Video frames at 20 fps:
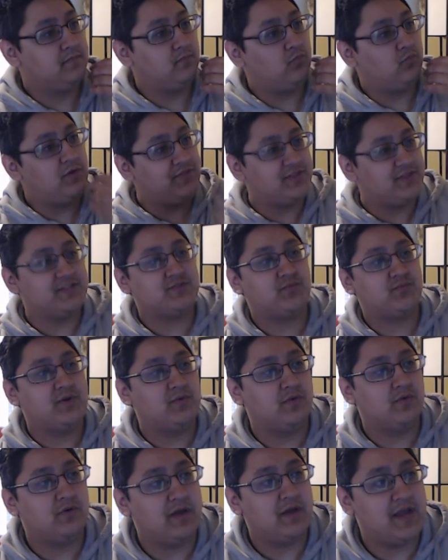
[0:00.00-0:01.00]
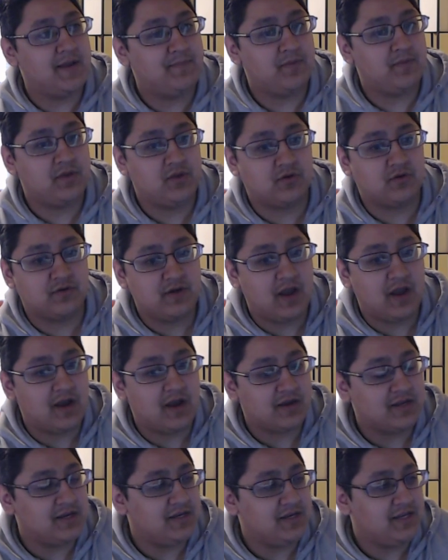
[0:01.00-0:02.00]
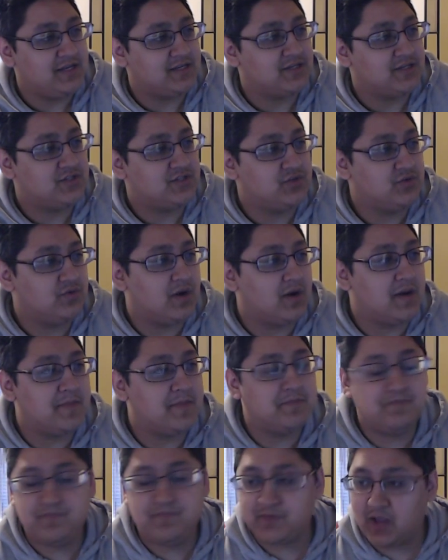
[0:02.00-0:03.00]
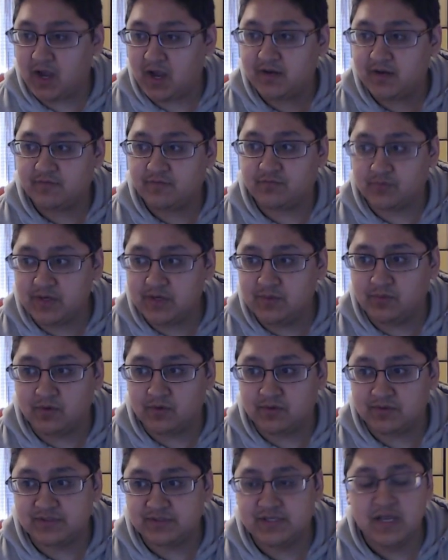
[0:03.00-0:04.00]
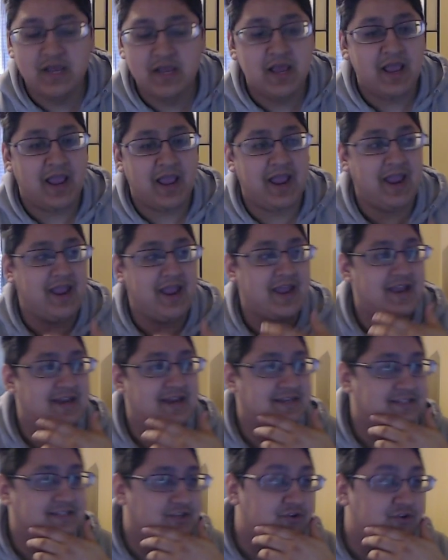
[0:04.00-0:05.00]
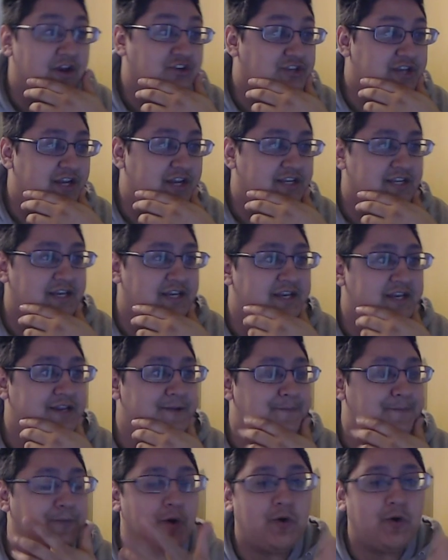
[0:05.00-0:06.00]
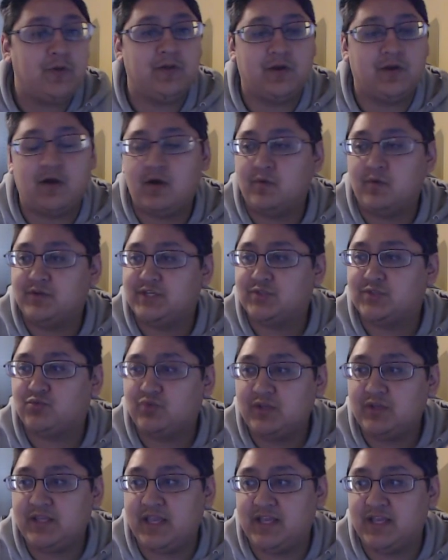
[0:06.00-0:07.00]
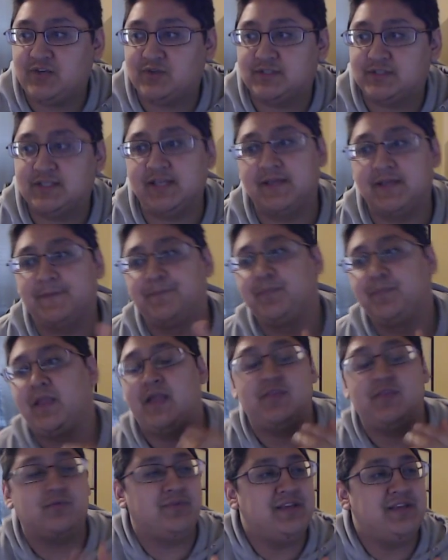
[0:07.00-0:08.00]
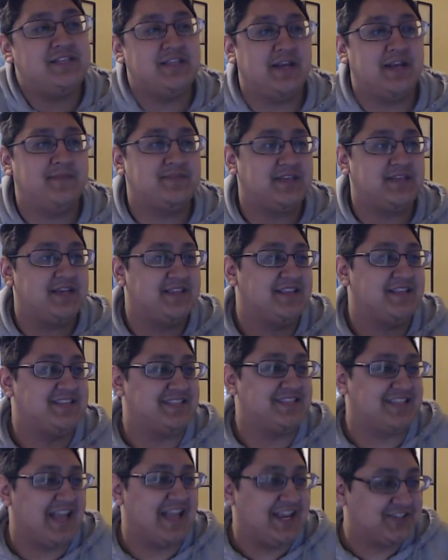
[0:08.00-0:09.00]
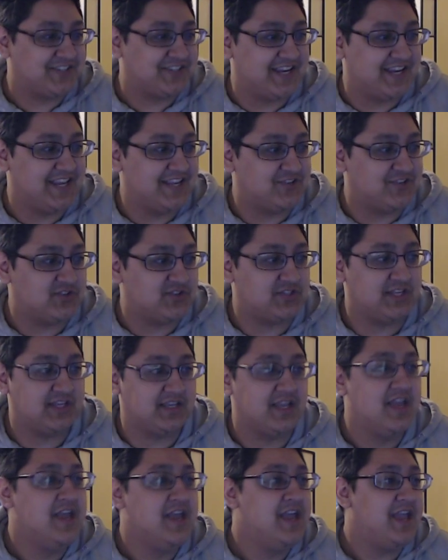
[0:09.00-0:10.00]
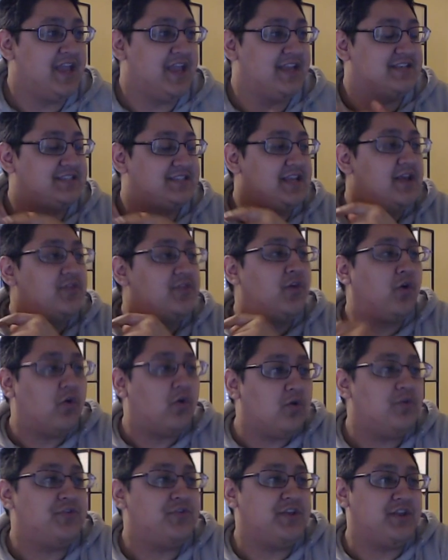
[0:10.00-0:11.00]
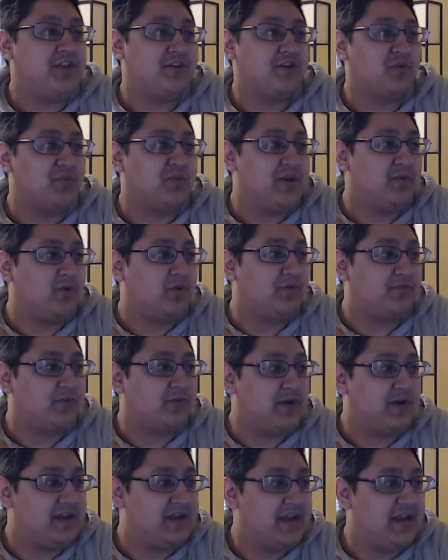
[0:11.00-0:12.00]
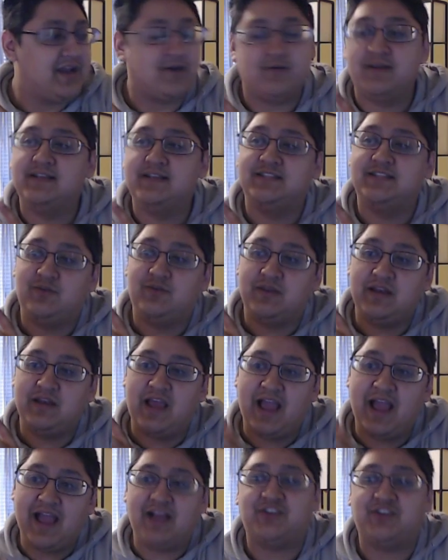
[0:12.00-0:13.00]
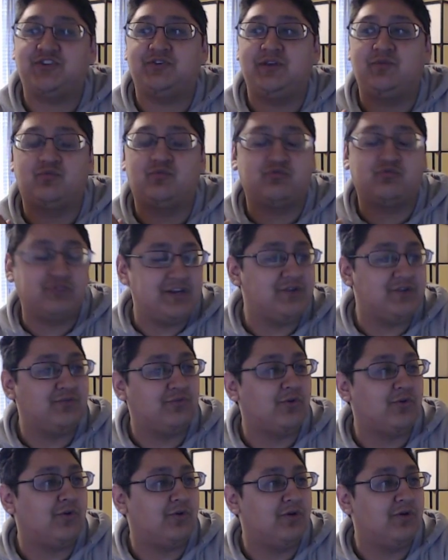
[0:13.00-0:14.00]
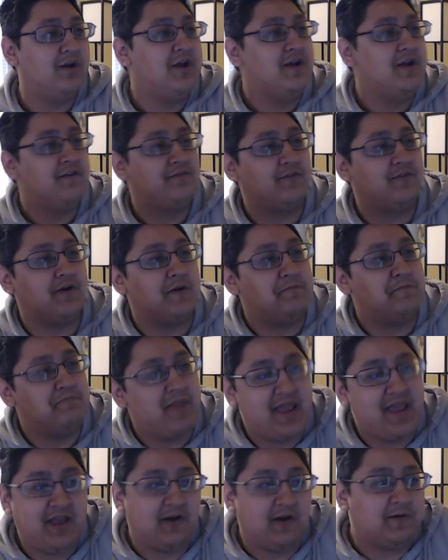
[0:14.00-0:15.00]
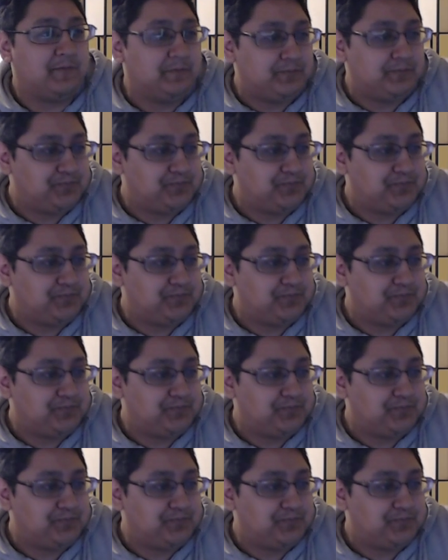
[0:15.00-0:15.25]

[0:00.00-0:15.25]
with this reroll app, you're not gonna need to do a ton of rerolls, and you're actually not gonna need to pull it all, which is really interesting. And the reason I'm saying this is actually kind of interesting is the whole thing you're gonna reroll for right now is you can actually reroll for a male.